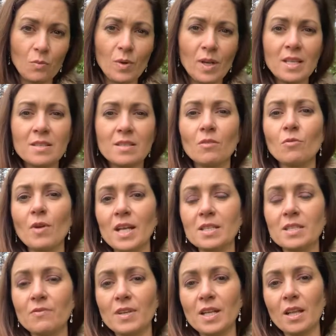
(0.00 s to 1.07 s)
Winds are
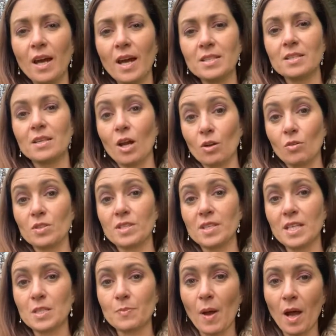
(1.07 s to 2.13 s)
relatively light across
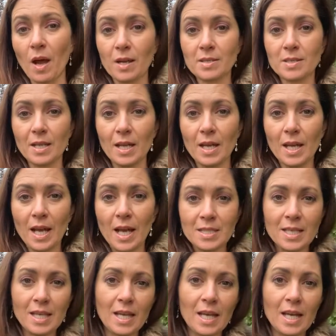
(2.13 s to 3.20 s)
these parts
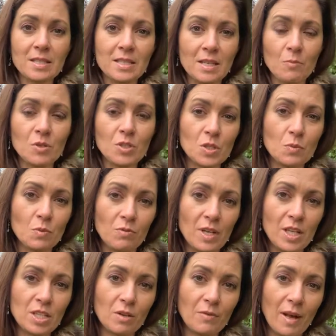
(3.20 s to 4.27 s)
and here temperatures will
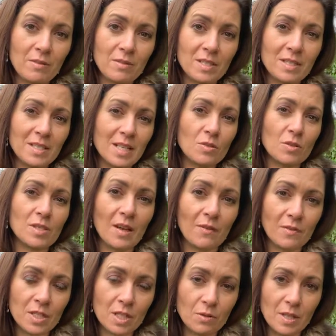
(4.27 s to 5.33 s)
reach around 6 or
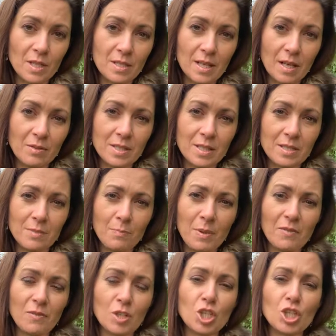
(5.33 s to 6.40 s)
7 degrees Celsius. A
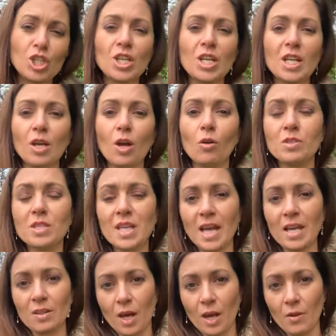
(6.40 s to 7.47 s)
bit of a chilly old
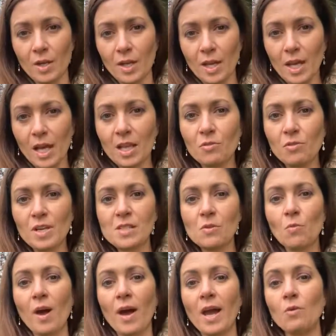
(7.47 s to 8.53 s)
day though and the
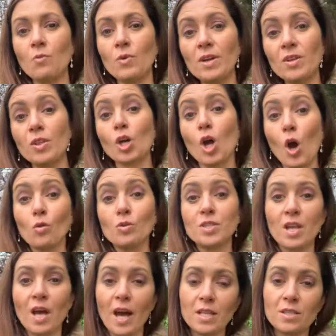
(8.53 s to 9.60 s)
reason why we're at the cold
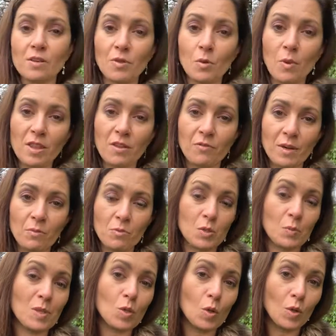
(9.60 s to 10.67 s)
side of the weather front
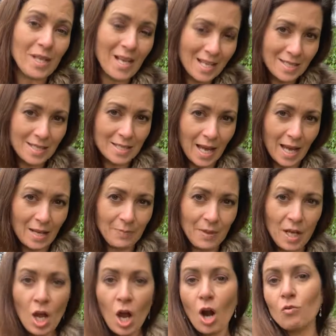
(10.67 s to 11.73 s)
which we saw yesterday.
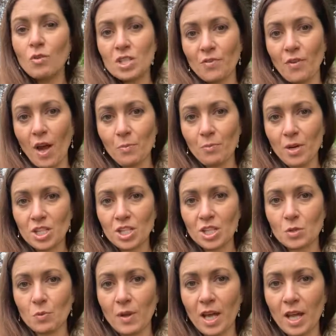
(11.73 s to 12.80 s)
A ridge of high
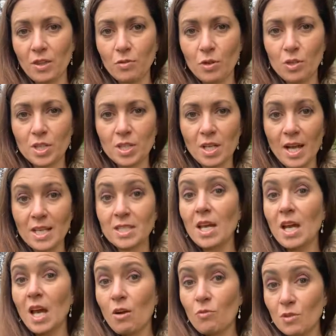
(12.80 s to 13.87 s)
pressure as we head through tonight
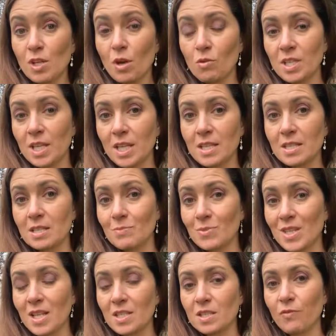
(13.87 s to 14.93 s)
resulting in
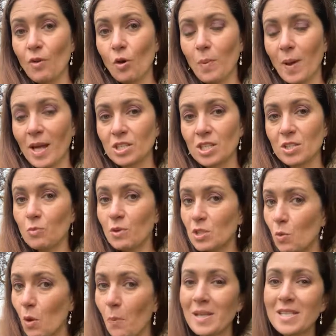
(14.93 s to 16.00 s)
some dense fog patches
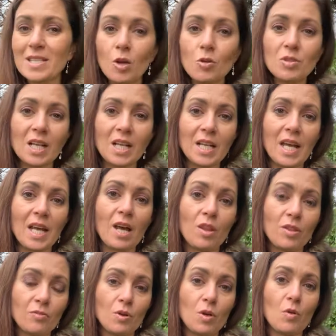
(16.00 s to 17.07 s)
which will be slow to clear
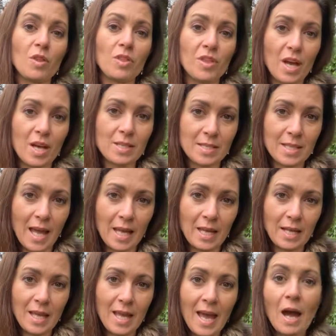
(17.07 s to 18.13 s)
through
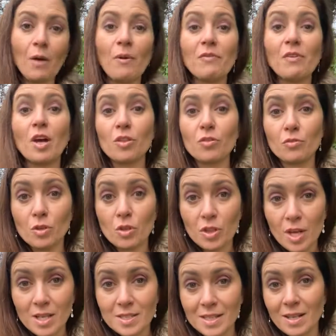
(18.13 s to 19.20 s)
Thursday. However through
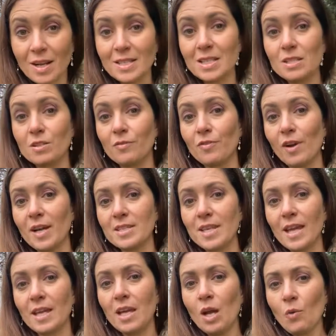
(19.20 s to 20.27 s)
Thursday night into
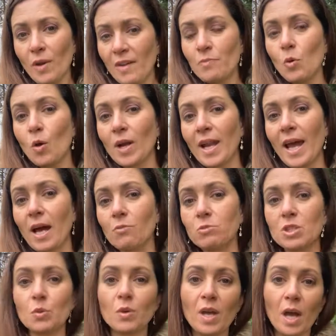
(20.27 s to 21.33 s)
Friday we have more cloud
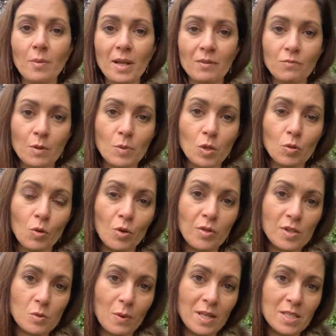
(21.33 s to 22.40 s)
which will come in from the
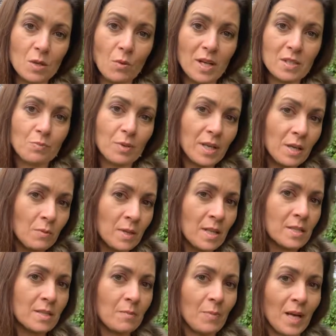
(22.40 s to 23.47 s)
north as well as the west bringing with
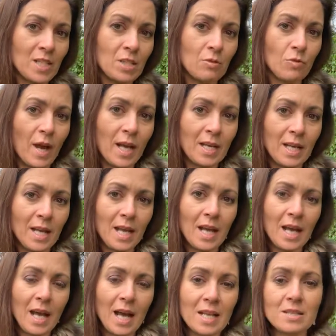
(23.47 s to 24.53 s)
it some patchy rain
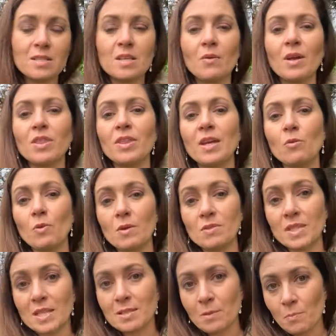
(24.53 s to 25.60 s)
and so I think we'll
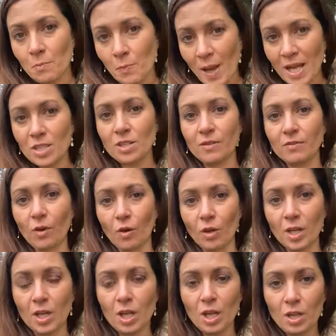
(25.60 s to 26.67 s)
see some patchy
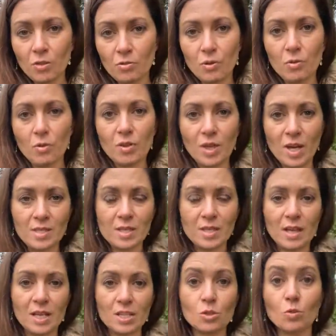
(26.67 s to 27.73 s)
fog through Thursday
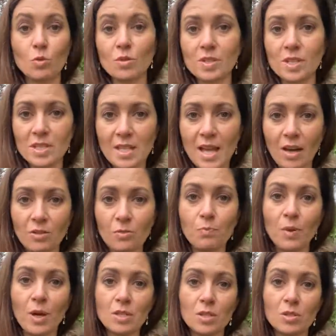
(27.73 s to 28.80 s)
night towards the south
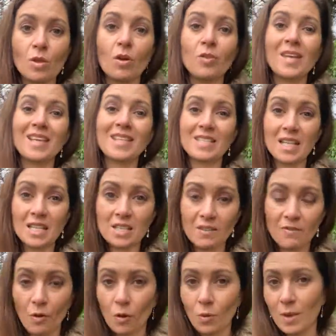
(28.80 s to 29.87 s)
but not the
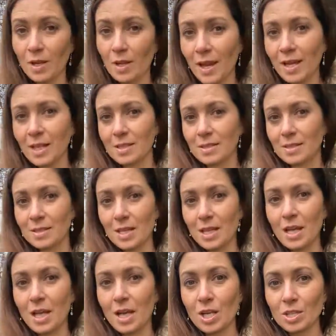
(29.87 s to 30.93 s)
extensive fog we're likely to
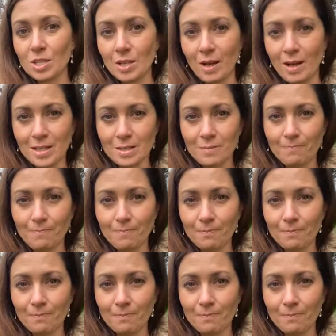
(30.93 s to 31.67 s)
see tonight.